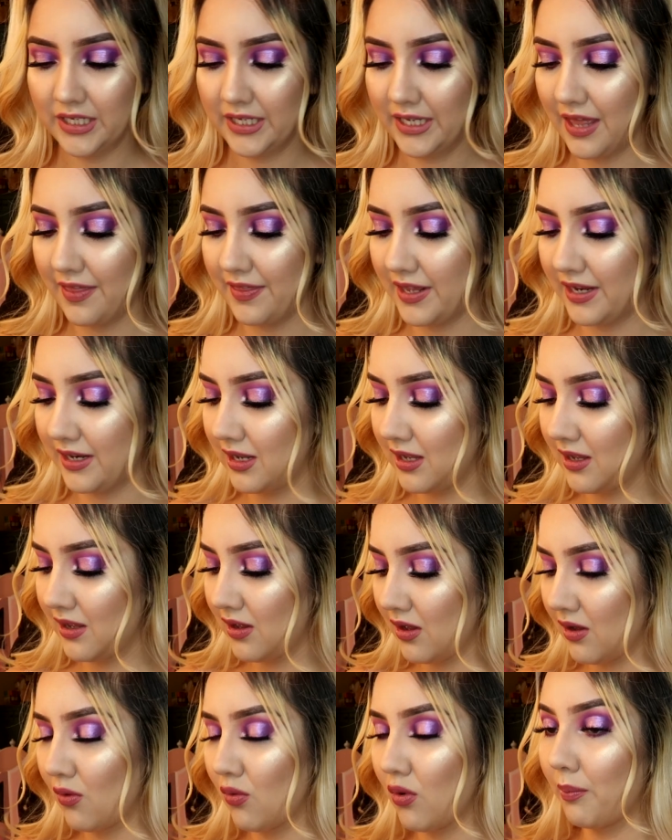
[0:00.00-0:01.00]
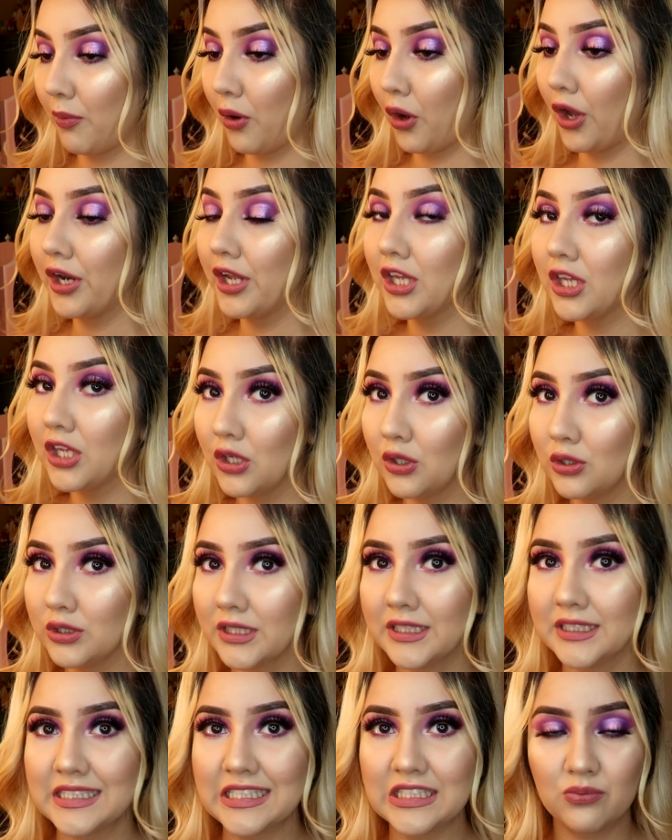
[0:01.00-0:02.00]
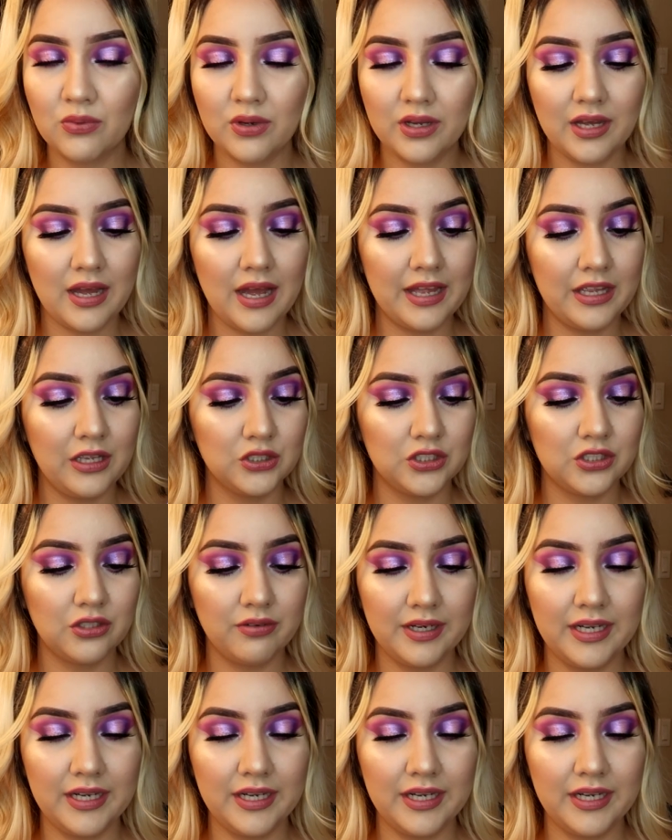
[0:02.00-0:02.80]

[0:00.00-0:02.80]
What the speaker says: And then what I'm gonna use, and this is what I used already,